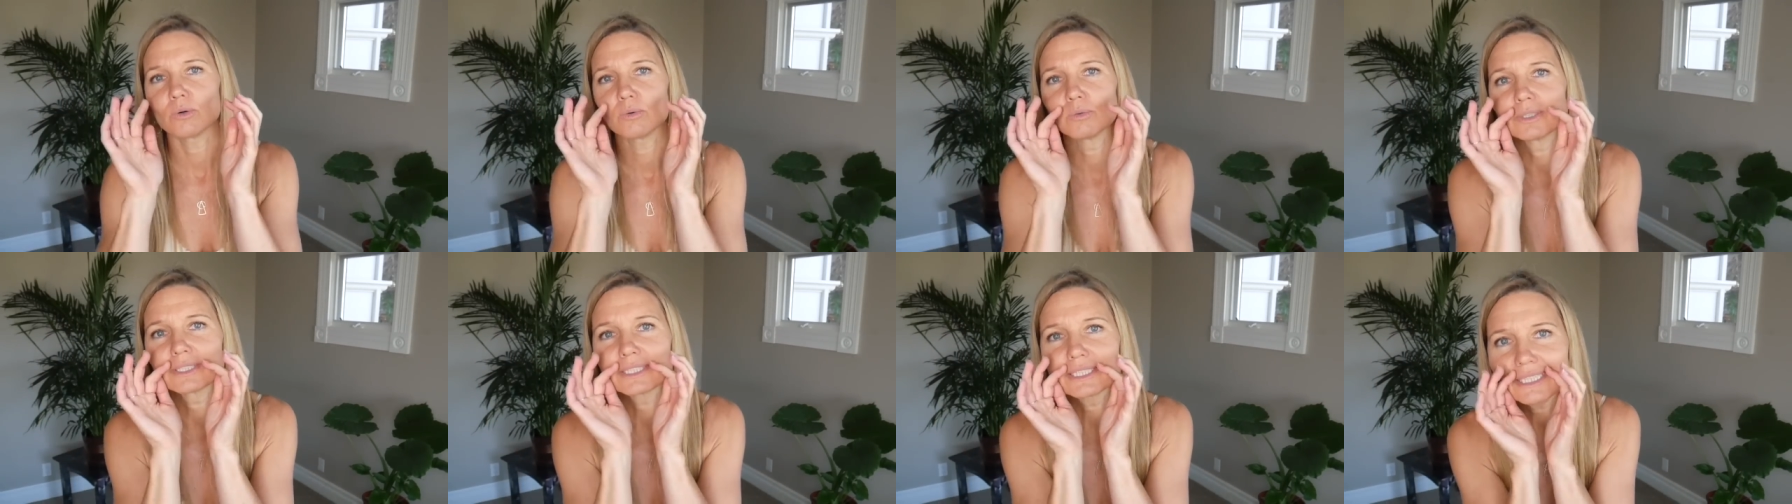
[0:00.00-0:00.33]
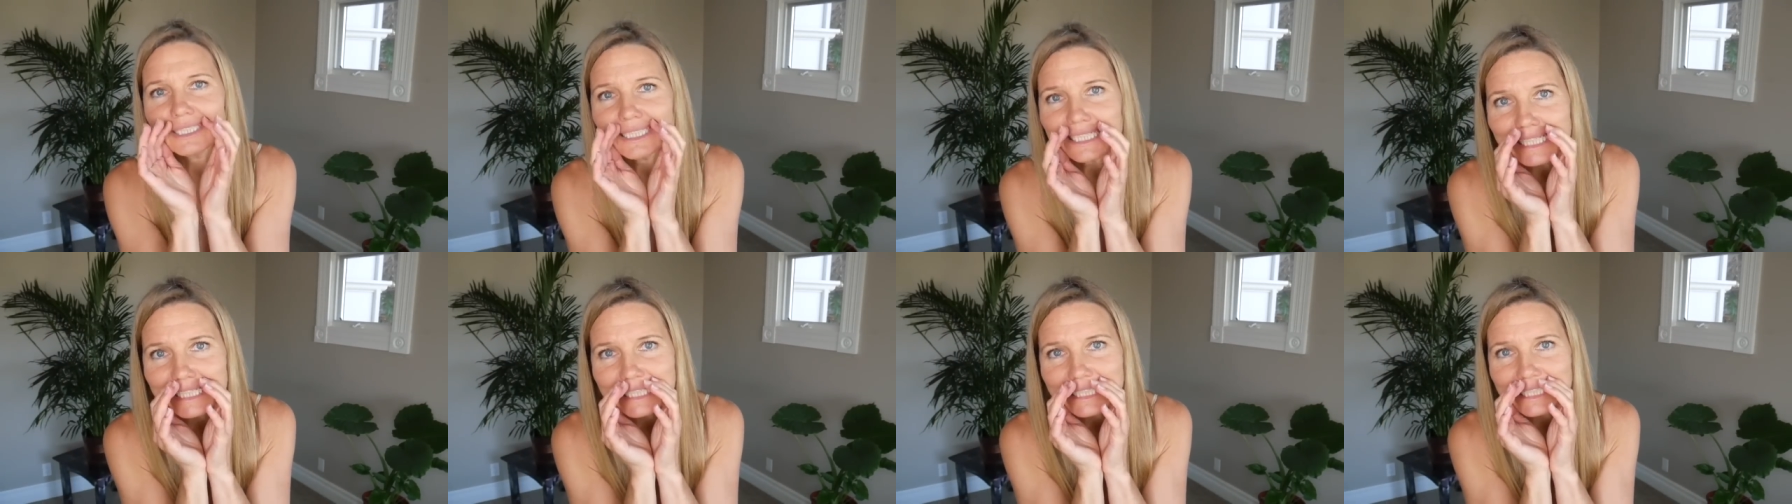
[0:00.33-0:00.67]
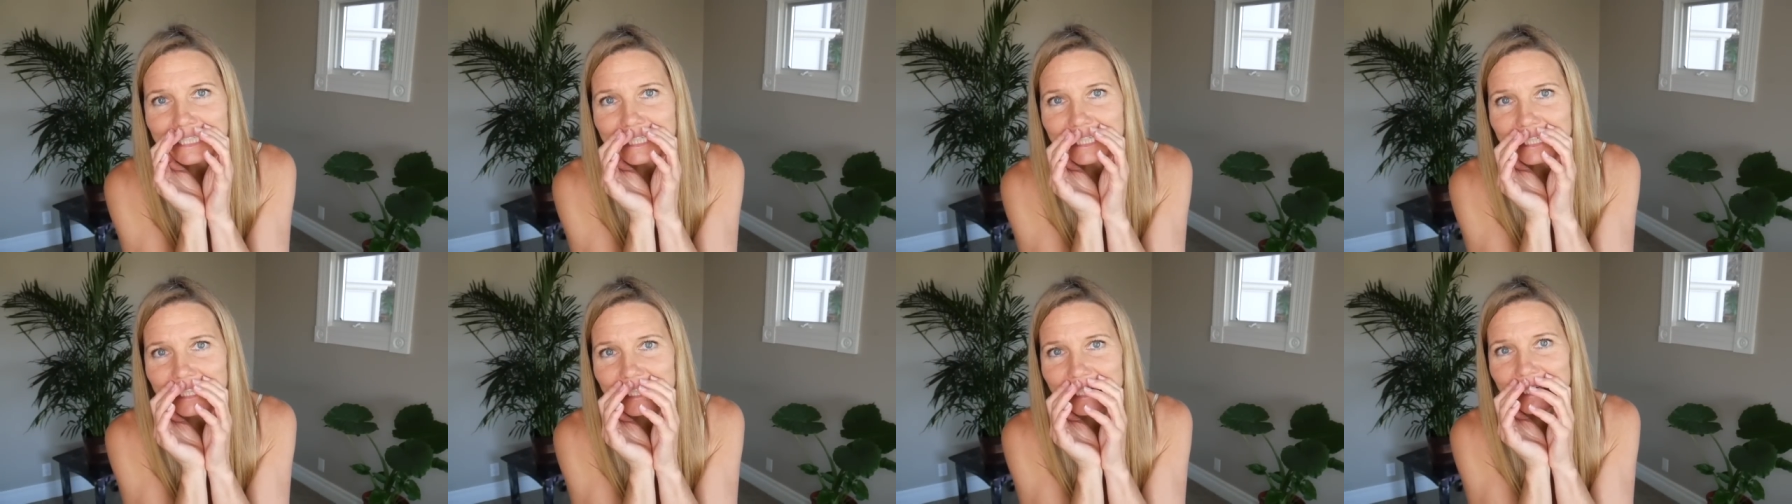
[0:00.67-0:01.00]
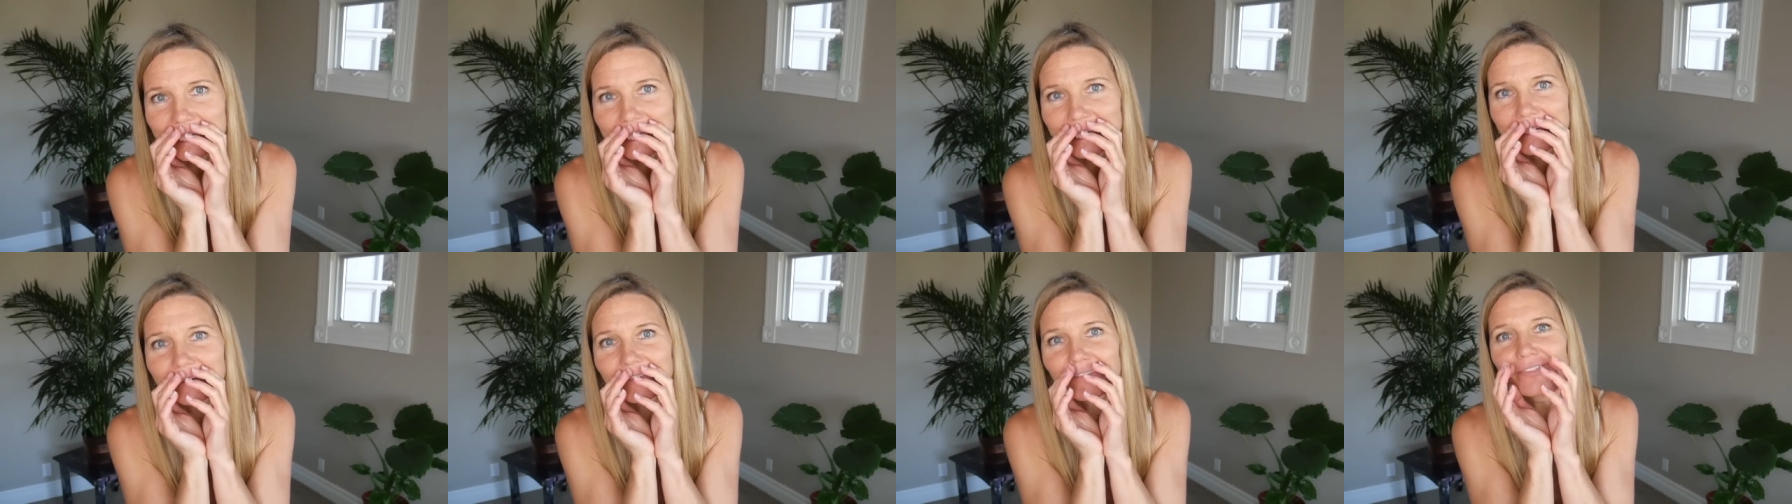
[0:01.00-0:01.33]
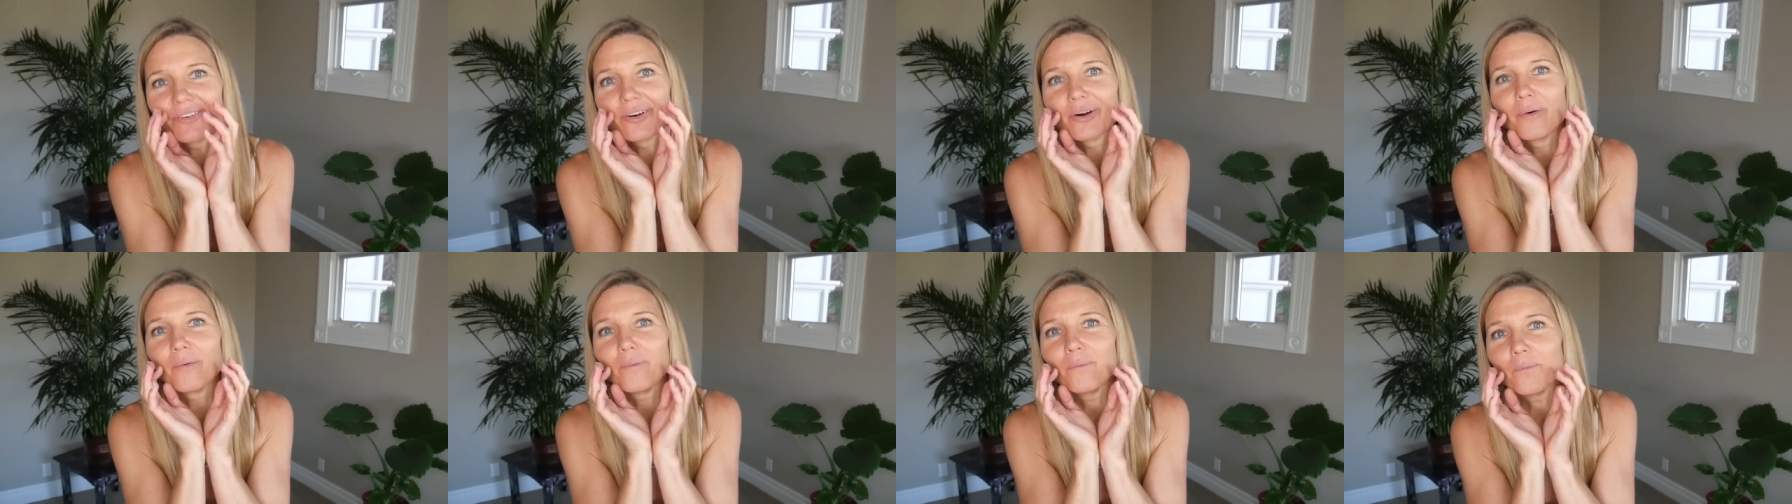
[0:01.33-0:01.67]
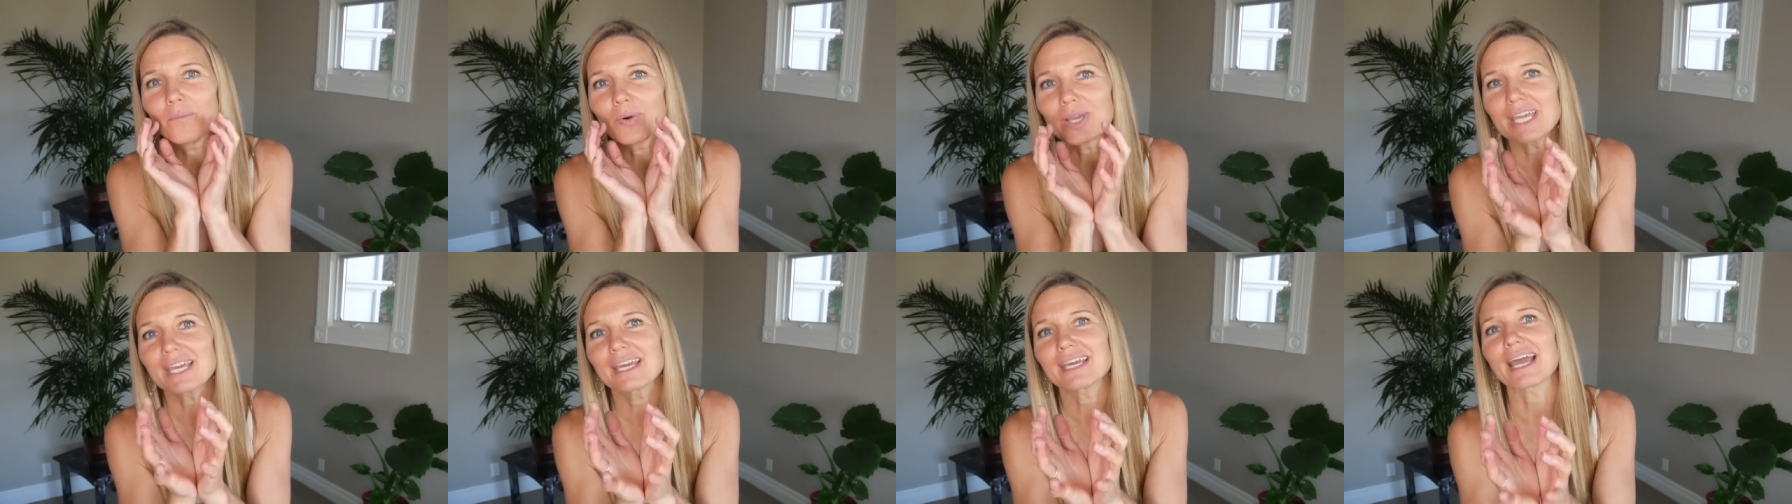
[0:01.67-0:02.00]
will sneak you in for a
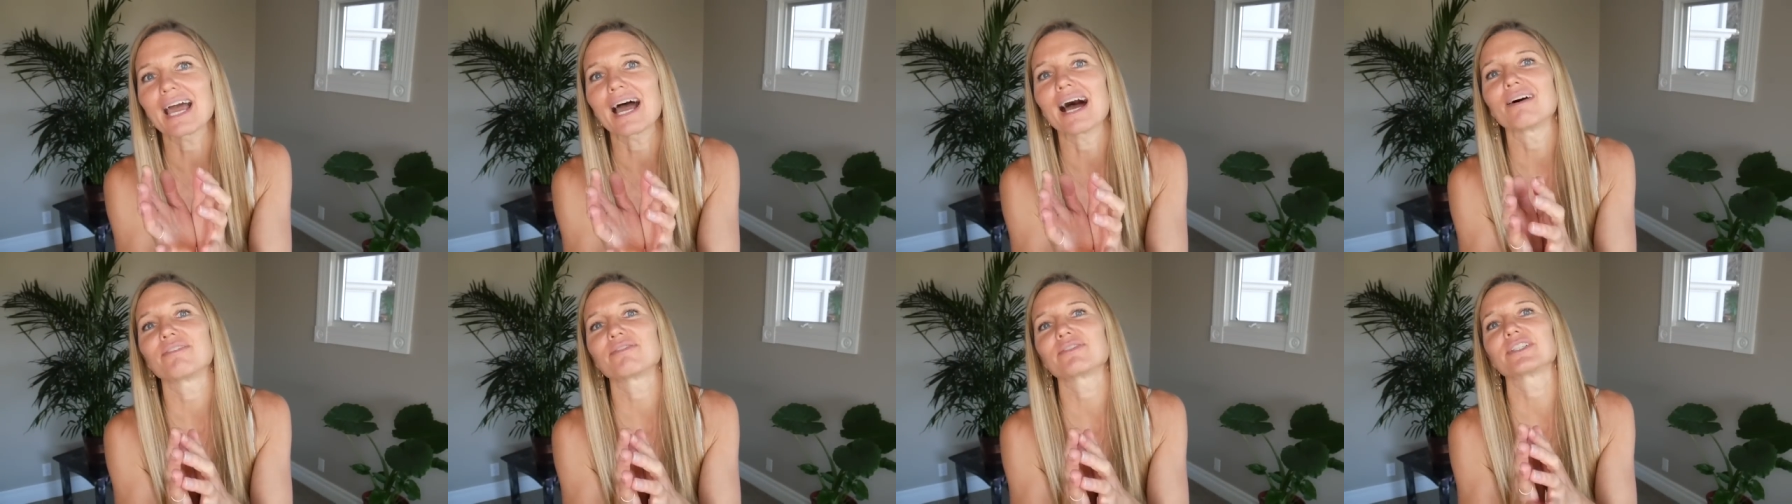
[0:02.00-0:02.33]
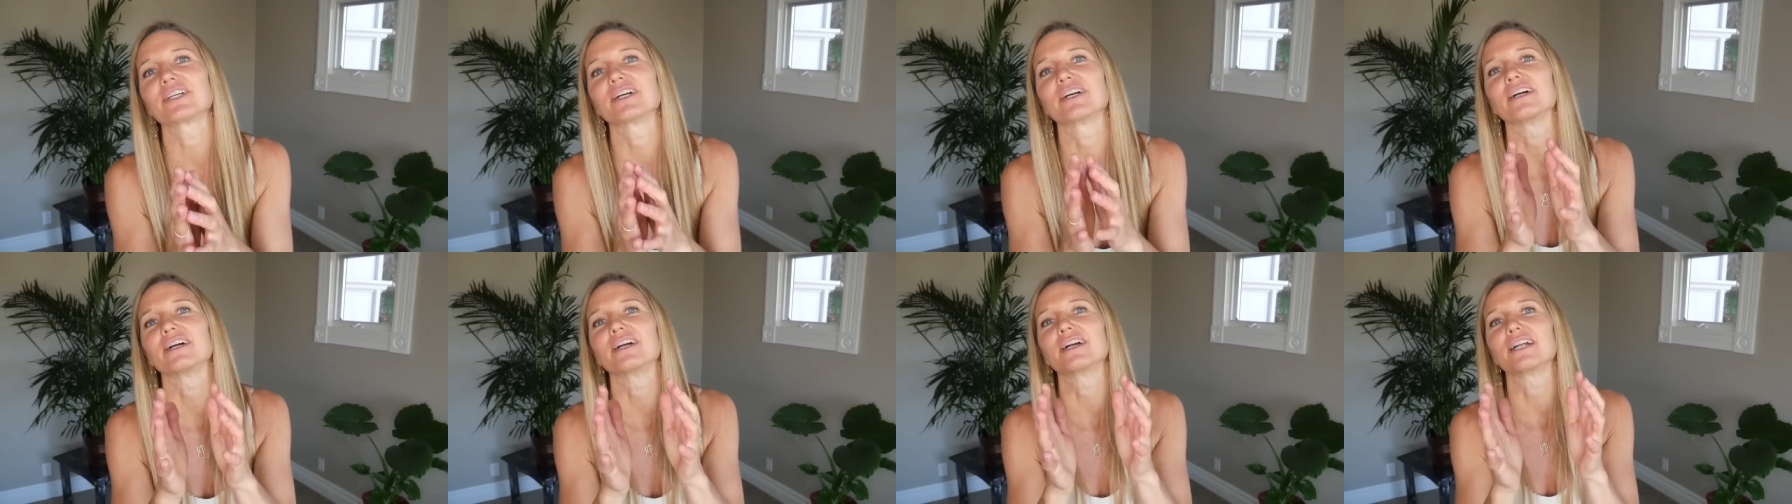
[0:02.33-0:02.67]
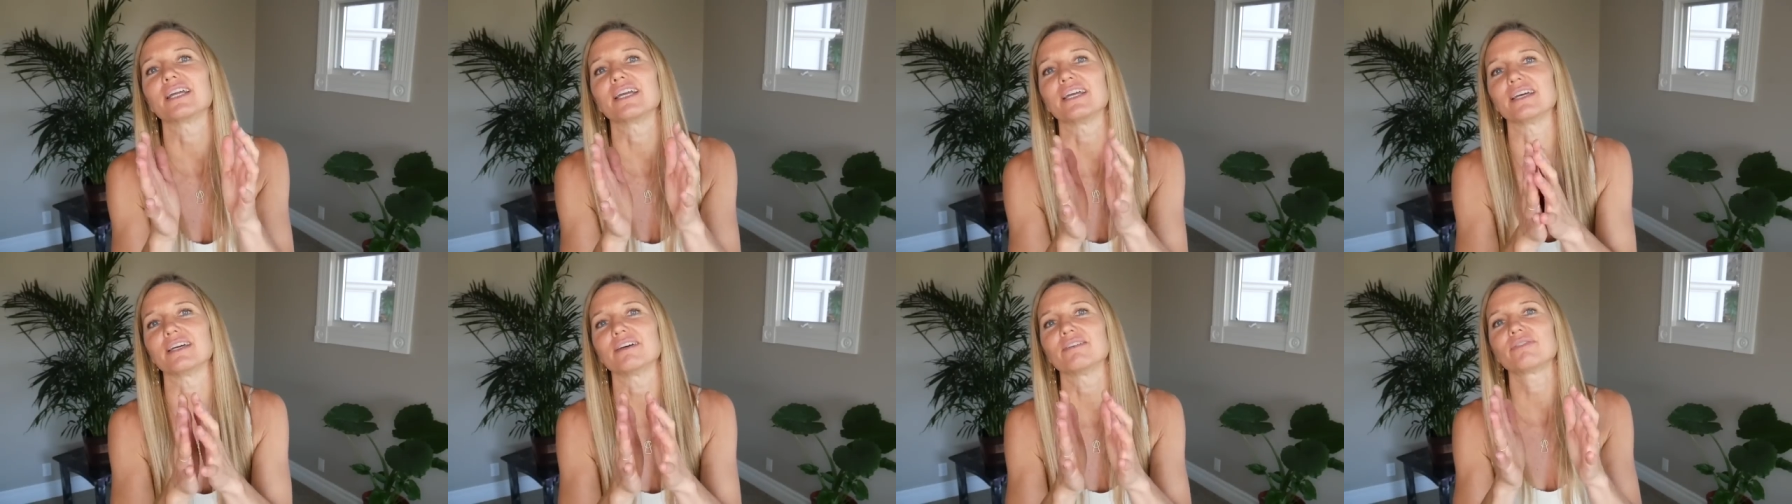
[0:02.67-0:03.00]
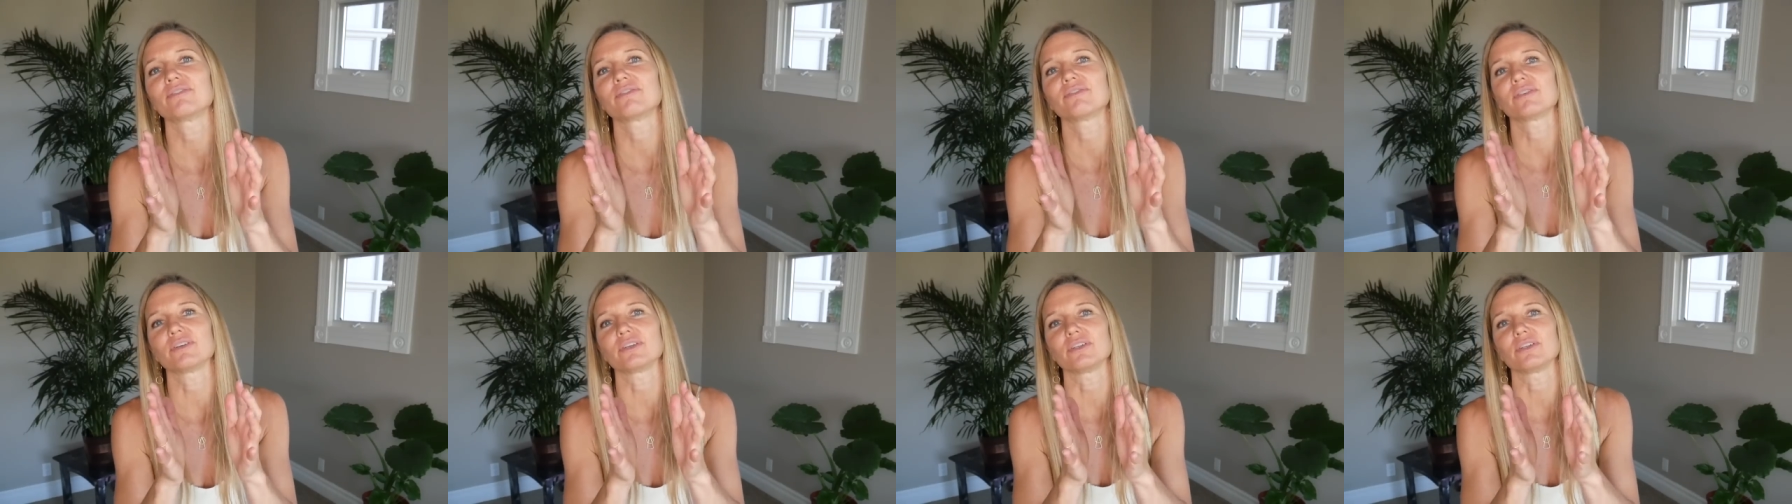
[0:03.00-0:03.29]
week after if